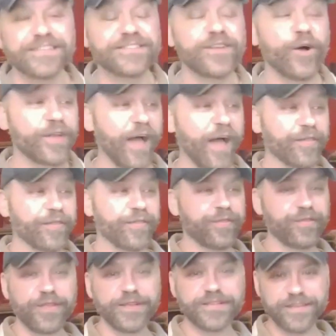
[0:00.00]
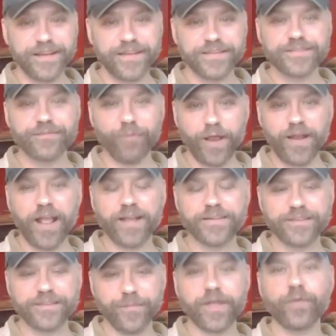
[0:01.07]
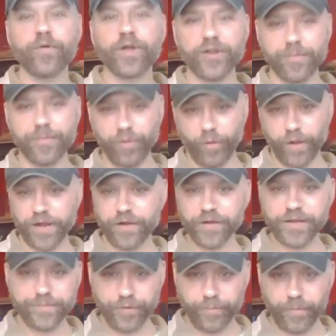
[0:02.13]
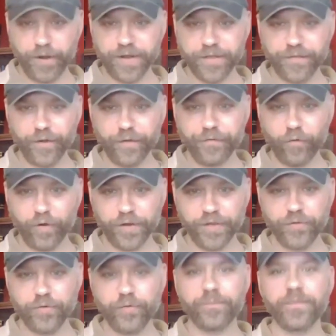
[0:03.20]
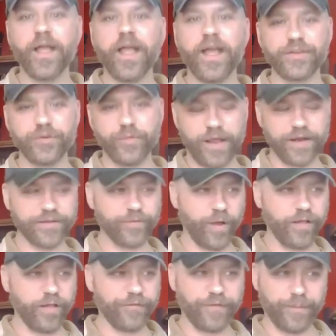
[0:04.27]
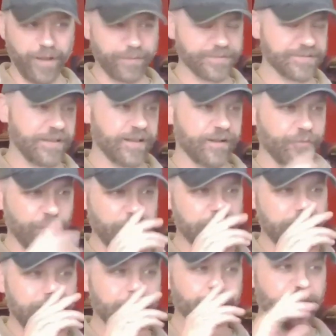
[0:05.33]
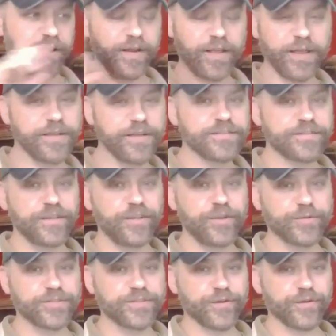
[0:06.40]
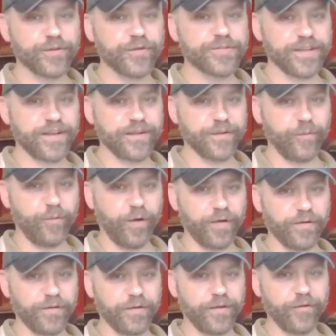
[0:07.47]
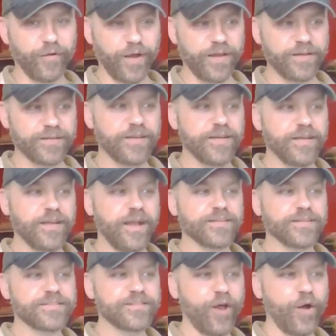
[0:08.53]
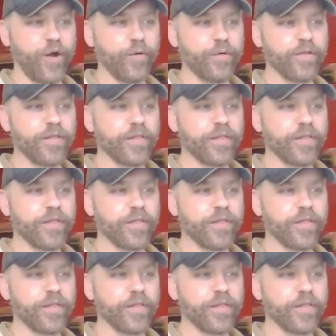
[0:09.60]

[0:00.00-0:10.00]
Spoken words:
So yeah, this is right, and something where your employer can put money in there for you, and you can as well, if I'm not mistaken, right? But it is a use it or lose it one, right? And so